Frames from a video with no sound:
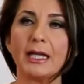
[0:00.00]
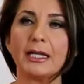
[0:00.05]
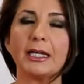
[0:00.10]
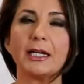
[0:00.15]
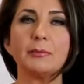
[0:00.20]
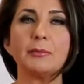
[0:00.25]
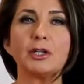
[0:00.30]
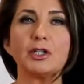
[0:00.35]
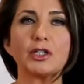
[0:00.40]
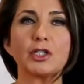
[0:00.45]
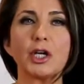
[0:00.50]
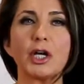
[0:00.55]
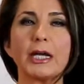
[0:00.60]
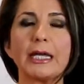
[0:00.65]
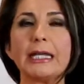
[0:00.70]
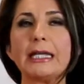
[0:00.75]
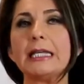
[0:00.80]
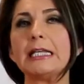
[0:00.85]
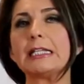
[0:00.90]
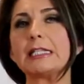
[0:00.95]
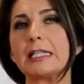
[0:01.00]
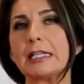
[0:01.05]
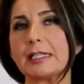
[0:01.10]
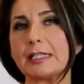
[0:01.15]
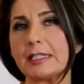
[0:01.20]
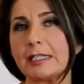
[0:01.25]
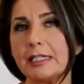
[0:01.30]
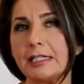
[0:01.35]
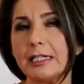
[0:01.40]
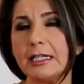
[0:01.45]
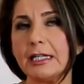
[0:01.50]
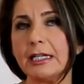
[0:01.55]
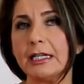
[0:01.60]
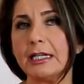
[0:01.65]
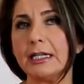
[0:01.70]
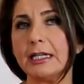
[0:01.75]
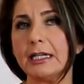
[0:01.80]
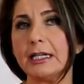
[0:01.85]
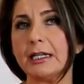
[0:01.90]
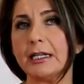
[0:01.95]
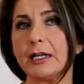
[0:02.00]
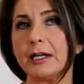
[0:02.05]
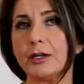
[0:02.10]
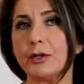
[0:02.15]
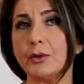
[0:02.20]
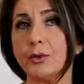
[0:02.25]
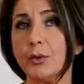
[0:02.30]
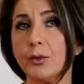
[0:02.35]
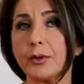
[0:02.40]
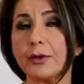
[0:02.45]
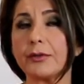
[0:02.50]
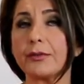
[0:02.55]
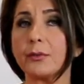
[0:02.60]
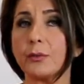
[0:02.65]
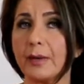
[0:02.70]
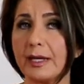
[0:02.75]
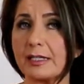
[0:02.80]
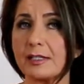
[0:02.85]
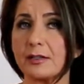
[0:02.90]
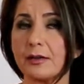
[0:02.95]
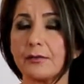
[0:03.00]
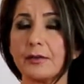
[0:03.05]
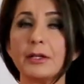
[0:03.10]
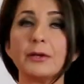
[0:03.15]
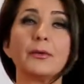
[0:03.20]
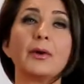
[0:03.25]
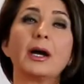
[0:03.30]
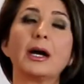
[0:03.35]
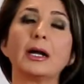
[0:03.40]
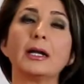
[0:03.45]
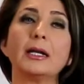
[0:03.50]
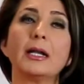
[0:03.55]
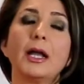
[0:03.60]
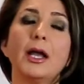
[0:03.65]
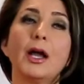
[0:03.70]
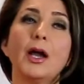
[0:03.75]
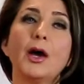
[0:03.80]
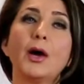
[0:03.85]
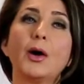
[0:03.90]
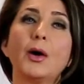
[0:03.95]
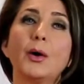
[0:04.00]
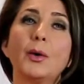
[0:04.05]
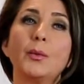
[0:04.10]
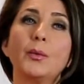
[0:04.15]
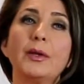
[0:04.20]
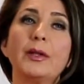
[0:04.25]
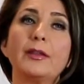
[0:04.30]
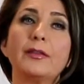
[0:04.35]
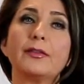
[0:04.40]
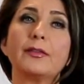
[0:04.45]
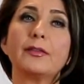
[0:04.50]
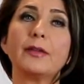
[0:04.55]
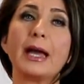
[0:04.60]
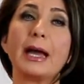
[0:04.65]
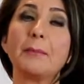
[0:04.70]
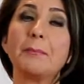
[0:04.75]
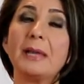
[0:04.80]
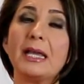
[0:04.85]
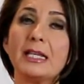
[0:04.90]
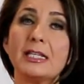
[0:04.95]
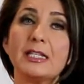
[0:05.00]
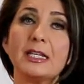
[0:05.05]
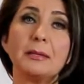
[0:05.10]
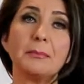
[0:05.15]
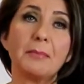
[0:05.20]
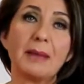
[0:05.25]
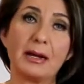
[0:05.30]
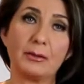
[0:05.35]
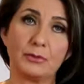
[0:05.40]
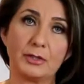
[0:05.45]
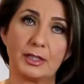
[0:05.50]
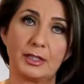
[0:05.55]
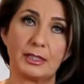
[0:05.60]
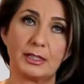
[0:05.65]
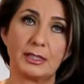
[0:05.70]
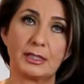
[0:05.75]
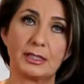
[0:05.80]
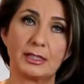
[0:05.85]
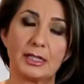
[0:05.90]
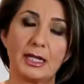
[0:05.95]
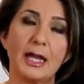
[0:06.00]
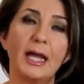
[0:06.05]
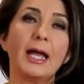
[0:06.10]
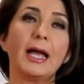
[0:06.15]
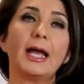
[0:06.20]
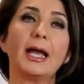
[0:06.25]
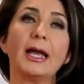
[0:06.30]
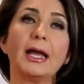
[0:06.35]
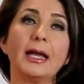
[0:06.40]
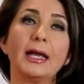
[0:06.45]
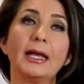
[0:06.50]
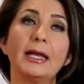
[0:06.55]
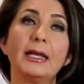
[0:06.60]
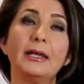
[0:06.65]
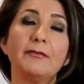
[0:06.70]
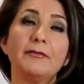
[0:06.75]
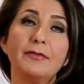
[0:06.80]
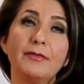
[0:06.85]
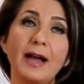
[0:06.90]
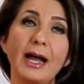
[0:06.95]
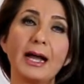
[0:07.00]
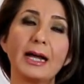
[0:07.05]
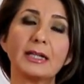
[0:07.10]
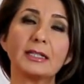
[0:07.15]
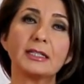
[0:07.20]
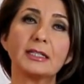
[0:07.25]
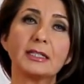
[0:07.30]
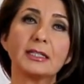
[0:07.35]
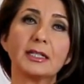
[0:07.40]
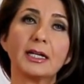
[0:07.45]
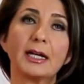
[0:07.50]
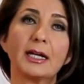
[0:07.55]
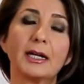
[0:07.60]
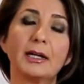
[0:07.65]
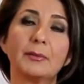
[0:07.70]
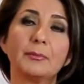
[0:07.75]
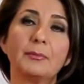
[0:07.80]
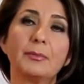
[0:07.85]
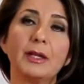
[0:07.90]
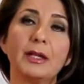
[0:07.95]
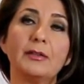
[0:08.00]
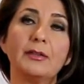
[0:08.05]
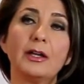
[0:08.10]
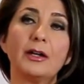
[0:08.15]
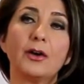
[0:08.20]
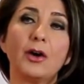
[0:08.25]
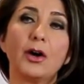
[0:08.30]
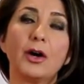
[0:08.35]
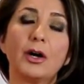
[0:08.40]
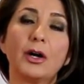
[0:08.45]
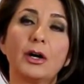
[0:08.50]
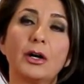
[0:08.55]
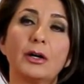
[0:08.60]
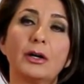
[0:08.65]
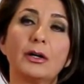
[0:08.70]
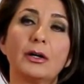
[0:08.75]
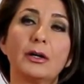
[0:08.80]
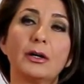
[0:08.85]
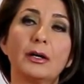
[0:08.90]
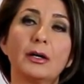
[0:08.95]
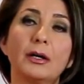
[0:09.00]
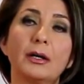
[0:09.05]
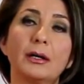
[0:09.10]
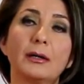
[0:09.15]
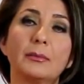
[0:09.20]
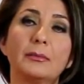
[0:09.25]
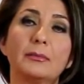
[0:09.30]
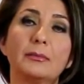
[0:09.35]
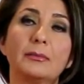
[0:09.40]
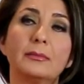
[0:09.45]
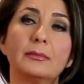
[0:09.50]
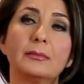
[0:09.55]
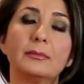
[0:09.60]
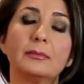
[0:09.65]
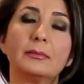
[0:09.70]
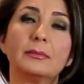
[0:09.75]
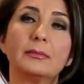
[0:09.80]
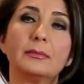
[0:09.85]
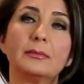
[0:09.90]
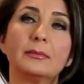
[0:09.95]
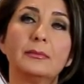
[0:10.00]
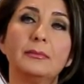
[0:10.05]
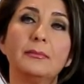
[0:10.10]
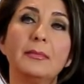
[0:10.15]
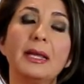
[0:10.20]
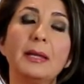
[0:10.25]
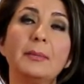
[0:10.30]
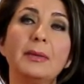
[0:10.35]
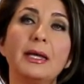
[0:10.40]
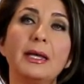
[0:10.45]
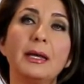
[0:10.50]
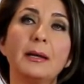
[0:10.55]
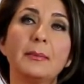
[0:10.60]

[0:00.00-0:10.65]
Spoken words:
Kermanshah is a city in northwest of Iran with amazing mountains. In fact, there are maybe